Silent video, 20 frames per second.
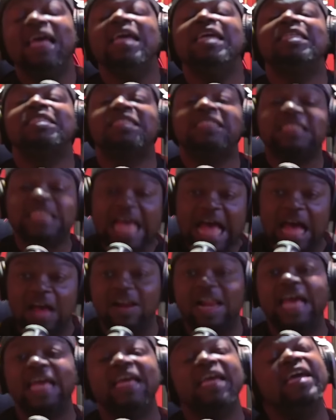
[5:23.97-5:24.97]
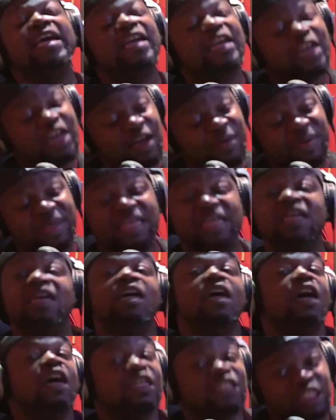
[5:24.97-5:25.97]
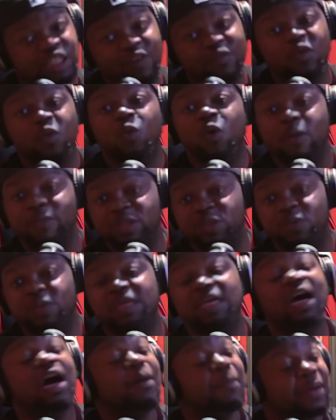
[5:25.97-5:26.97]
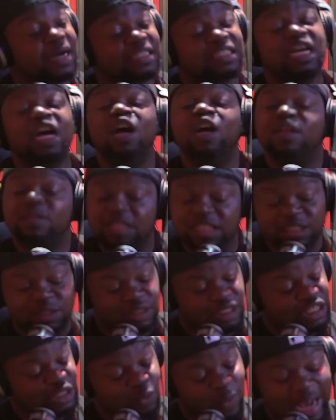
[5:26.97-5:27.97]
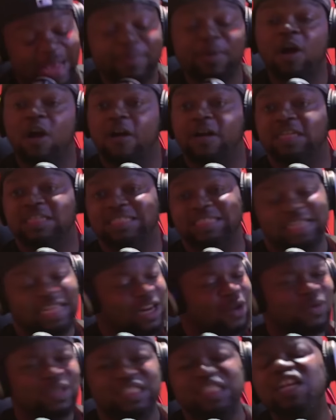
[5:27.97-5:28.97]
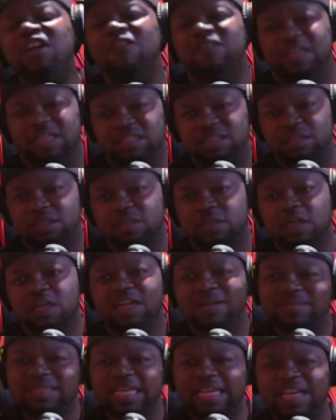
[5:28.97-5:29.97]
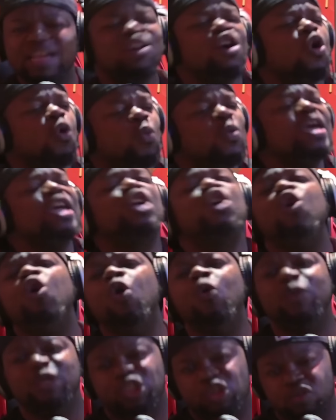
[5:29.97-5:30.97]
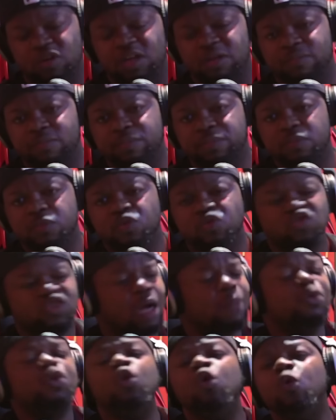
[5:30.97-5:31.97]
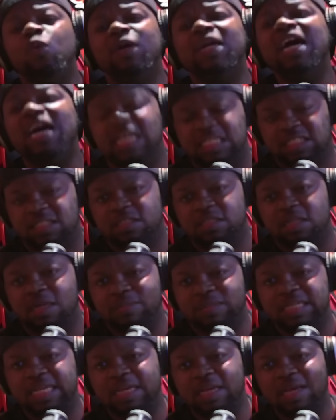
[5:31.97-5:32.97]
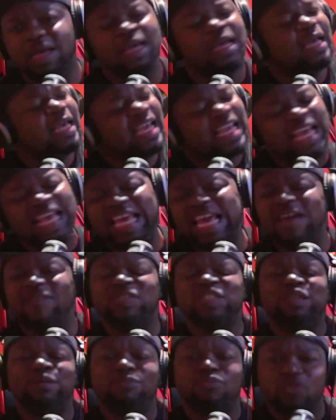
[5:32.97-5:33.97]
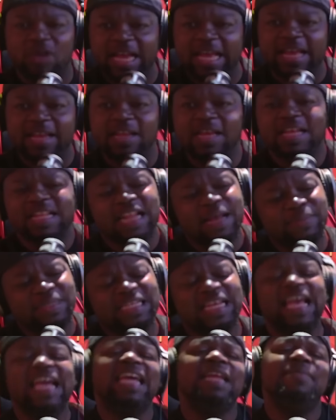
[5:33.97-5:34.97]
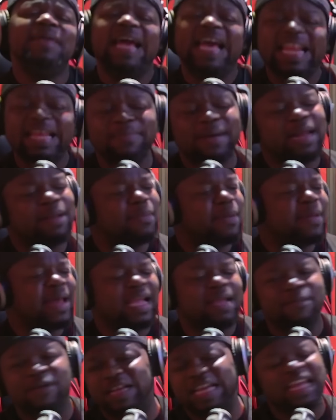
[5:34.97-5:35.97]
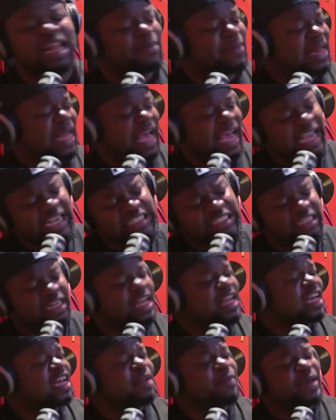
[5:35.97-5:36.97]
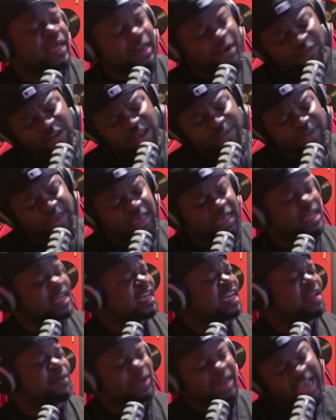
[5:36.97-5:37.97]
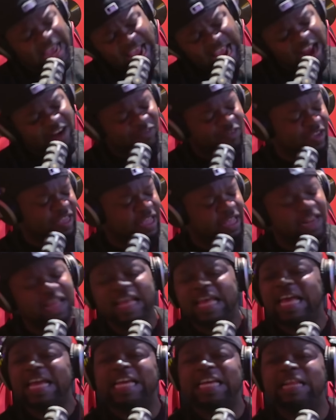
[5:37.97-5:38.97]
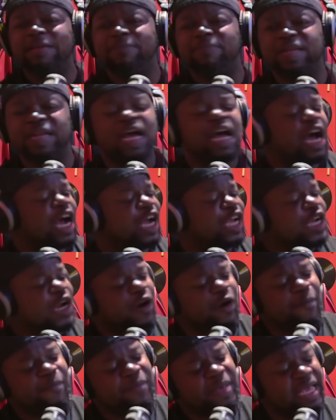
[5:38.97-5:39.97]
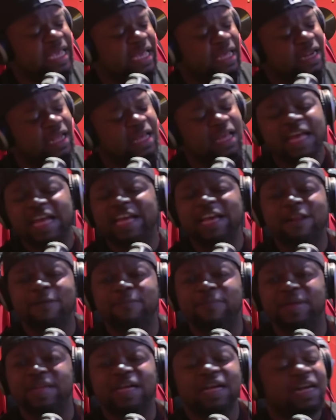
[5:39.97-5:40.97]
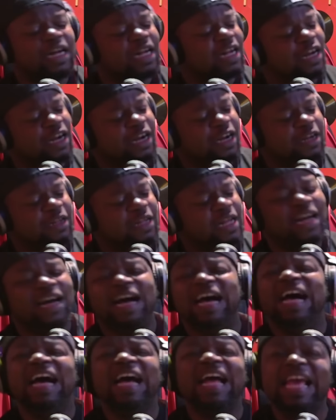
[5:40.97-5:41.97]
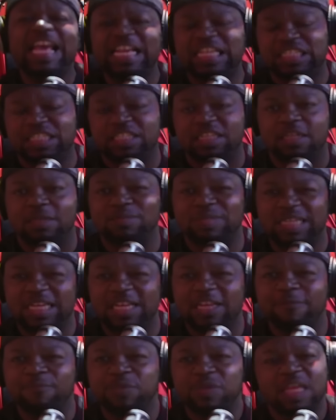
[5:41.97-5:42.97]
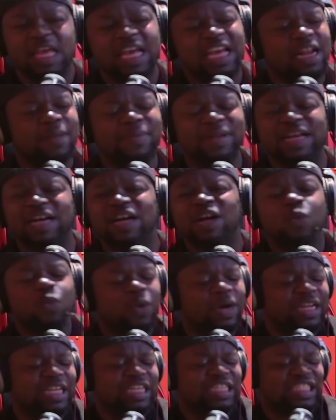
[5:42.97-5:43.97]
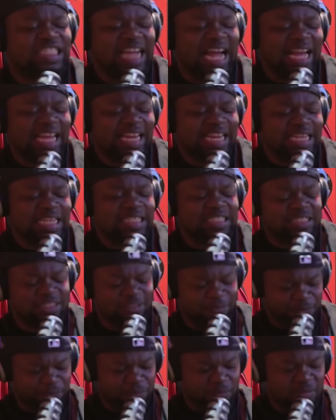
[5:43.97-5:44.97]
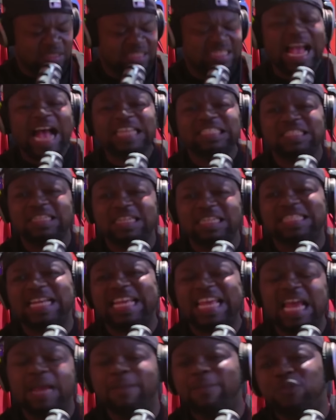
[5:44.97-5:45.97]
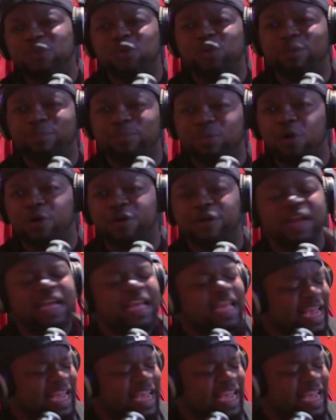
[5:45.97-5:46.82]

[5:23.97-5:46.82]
It sounds like it could be a civil war between amongst these these white parties. It don't concern us. I'm saying we cool with Trump. Trump cool with us. You know what I'm saying he, he gave us some bread. I mean, it could have been anybody but black American. It could have been a Haitian. Could have been Caribbean. Could have been an African. It could have been a European. It could have been a, a, a, a Asian. You know what I'm saying it could have been one of these Chinese nationalists that came in through the border.